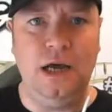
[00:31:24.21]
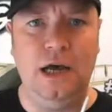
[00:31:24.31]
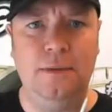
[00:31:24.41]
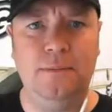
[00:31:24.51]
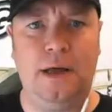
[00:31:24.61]

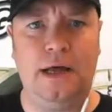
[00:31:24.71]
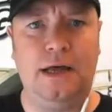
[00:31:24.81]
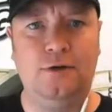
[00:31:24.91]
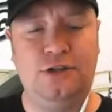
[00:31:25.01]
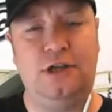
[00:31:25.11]

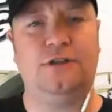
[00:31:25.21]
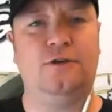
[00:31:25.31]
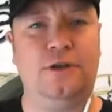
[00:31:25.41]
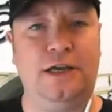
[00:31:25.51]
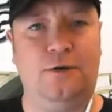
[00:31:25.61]
The
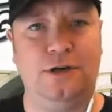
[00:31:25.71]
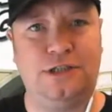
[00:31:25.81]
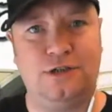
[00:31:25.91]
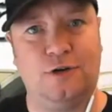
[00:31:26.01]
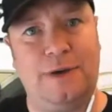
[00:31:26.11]
other thing I wanted
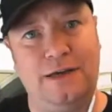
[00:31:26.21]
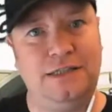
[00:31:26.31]
to talk about